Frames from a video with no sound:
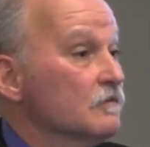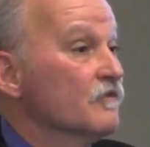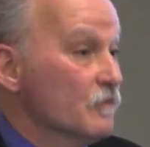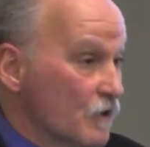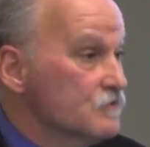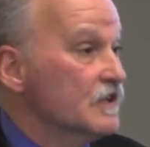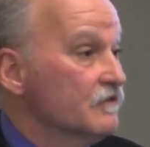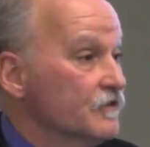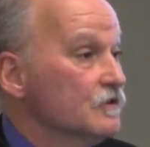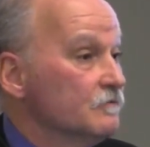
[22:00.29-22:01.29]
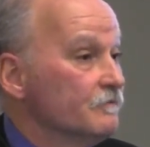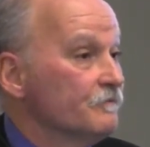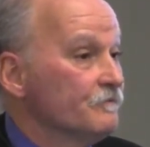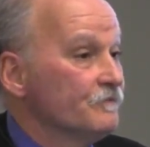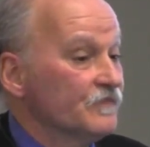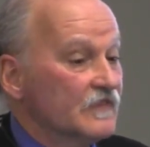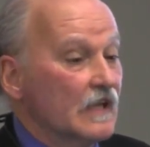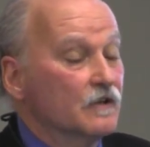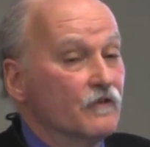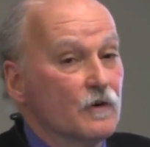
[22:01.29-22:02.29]
for protein food.
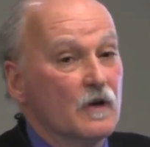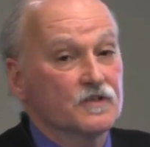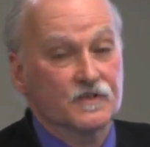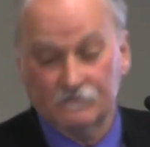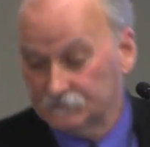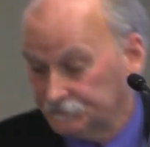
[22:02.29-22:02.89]
Thank you very much.